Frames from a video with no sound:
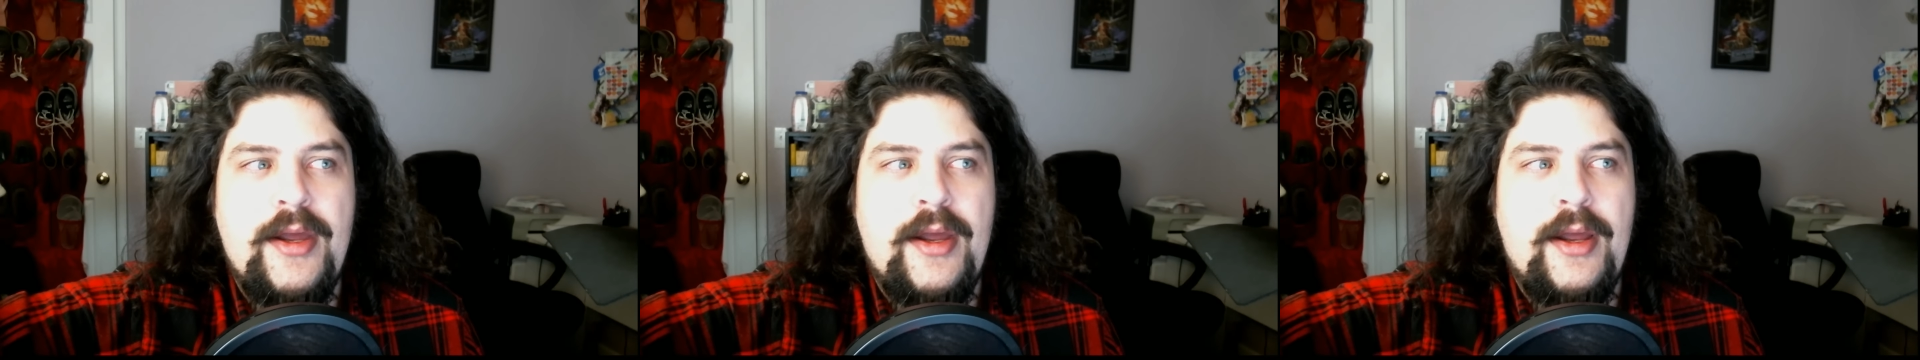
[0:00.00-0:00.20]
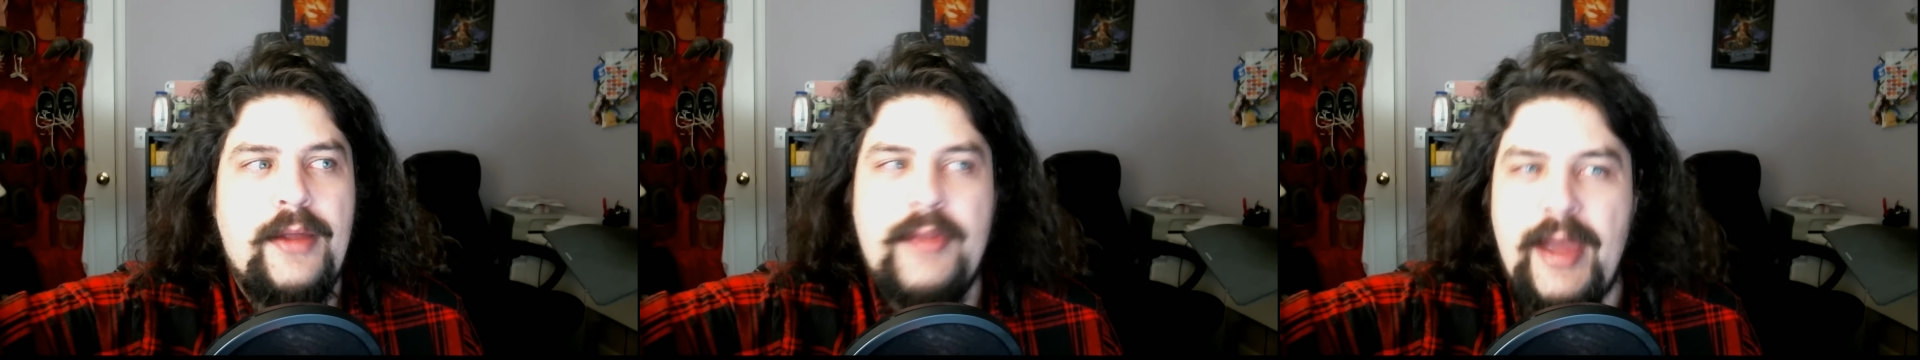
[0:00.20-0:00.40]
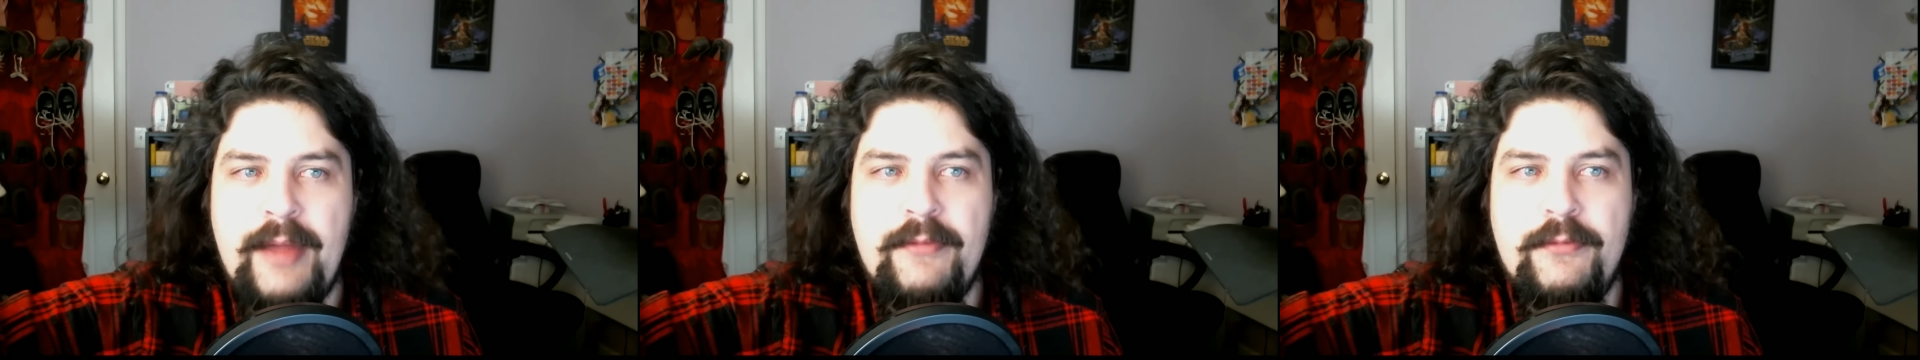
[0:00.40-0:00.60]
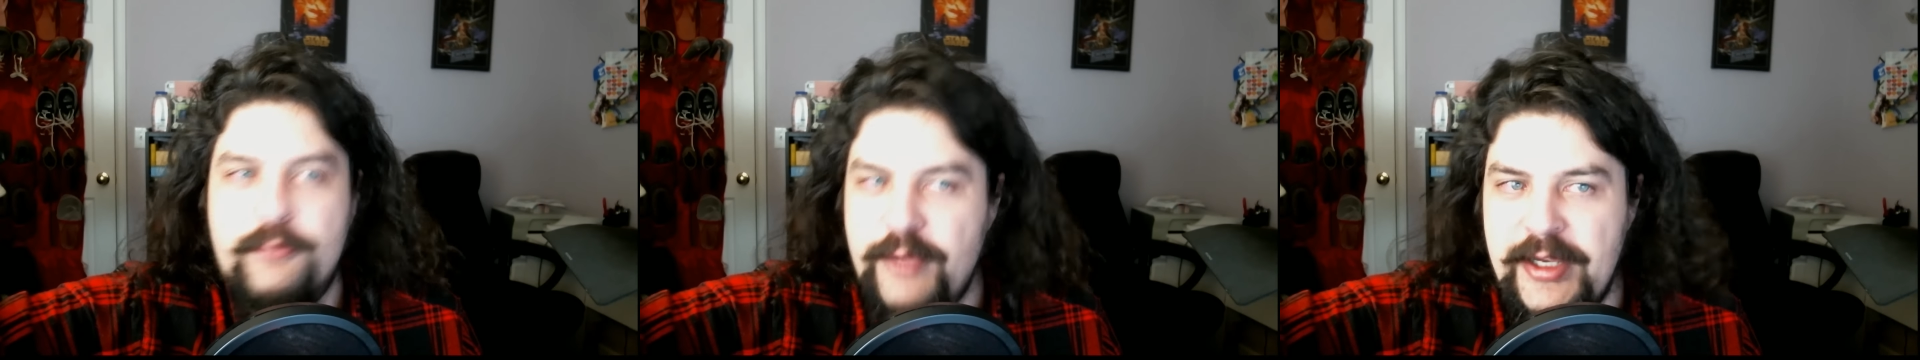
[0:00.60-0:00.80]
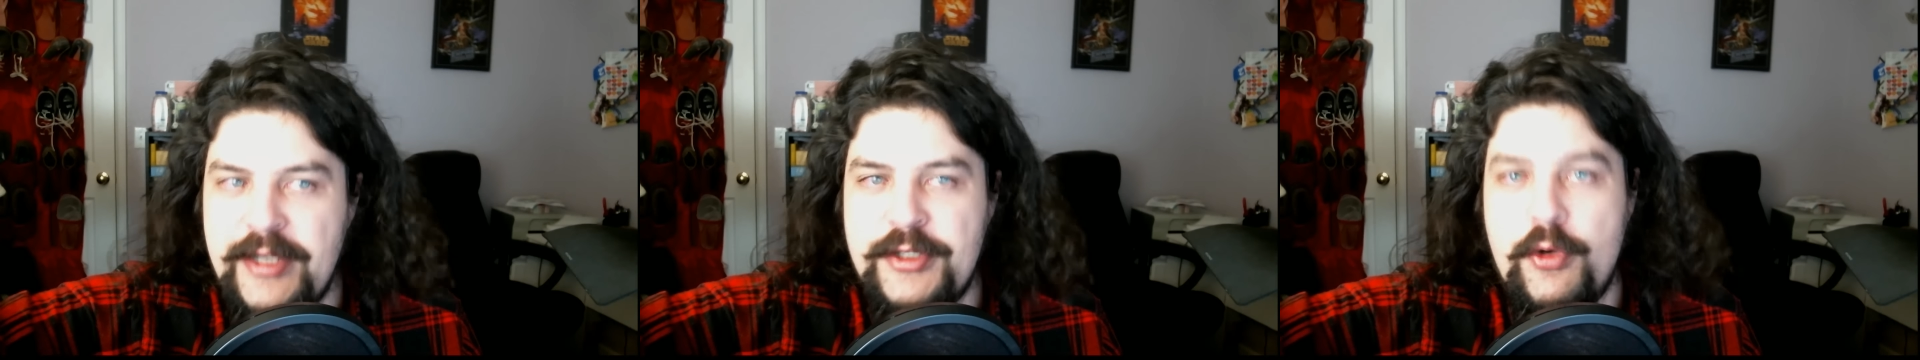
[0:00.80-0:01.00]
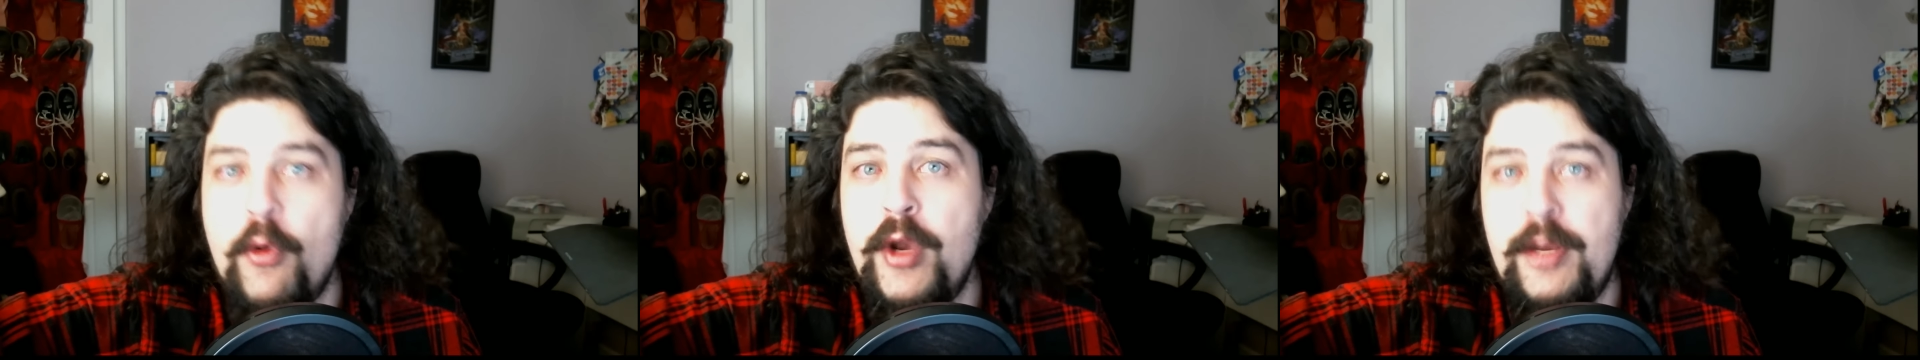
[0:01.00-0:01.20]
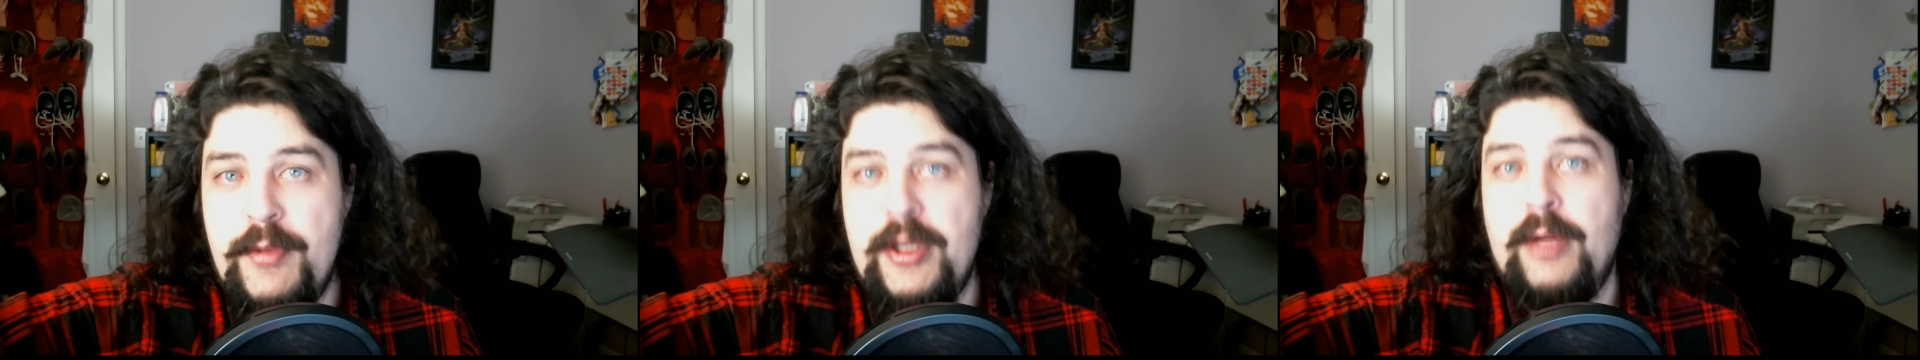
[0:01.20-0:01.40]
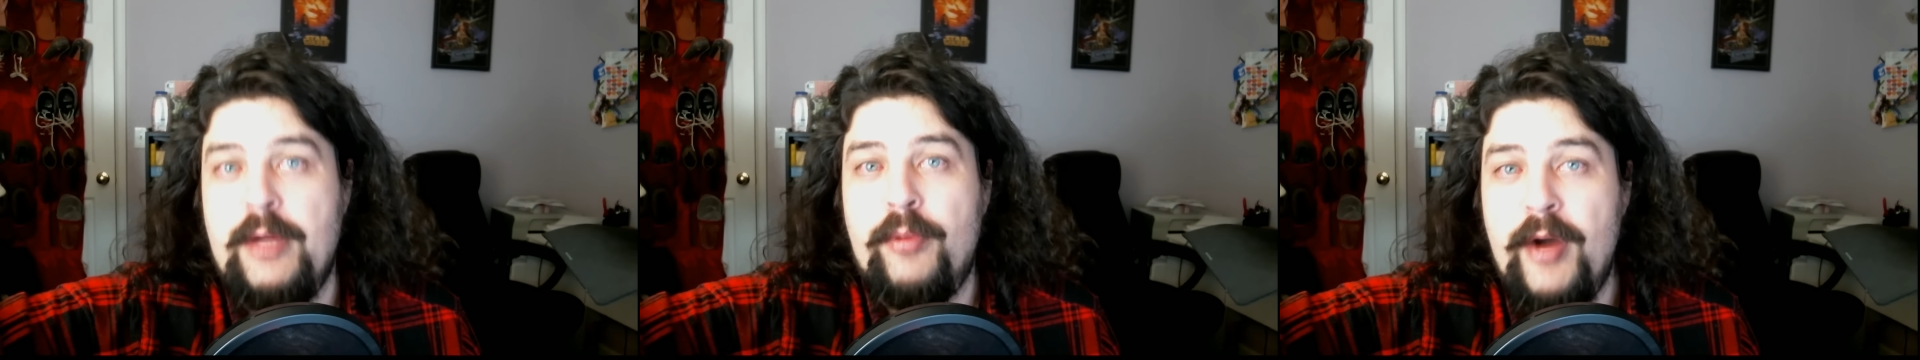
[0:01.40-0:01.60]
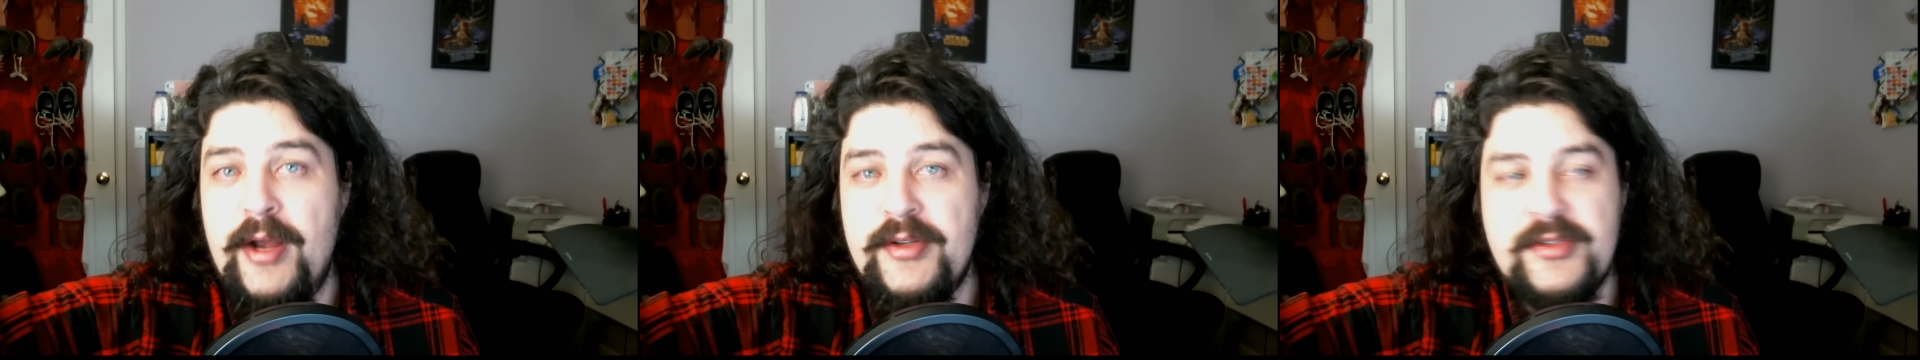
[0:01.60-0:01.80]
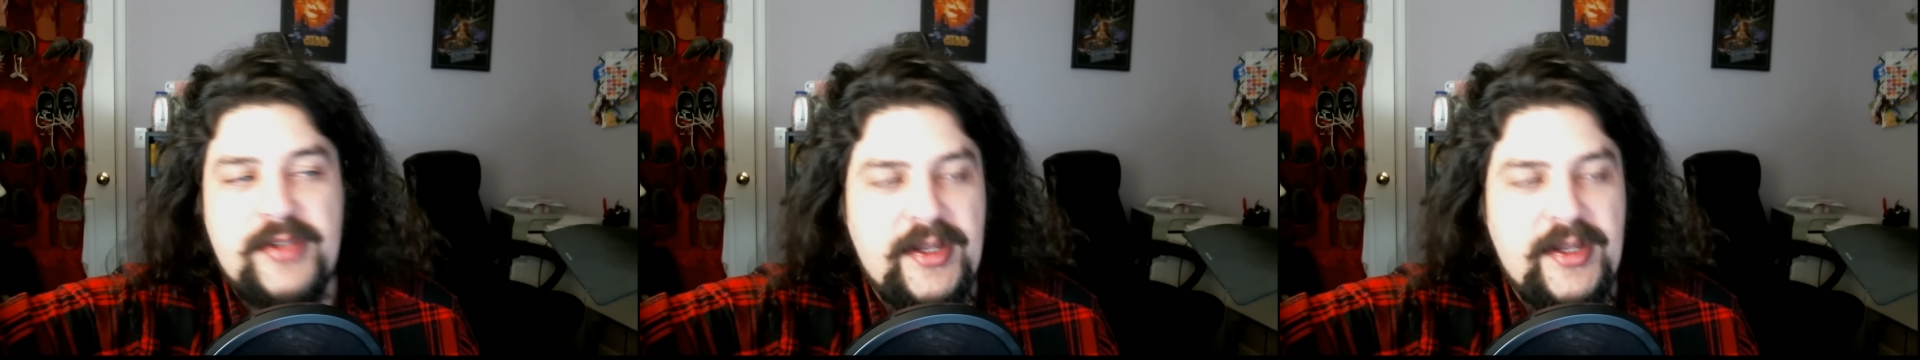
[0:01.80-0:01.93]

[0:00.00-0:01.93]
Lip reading: That feed is going to be compressed.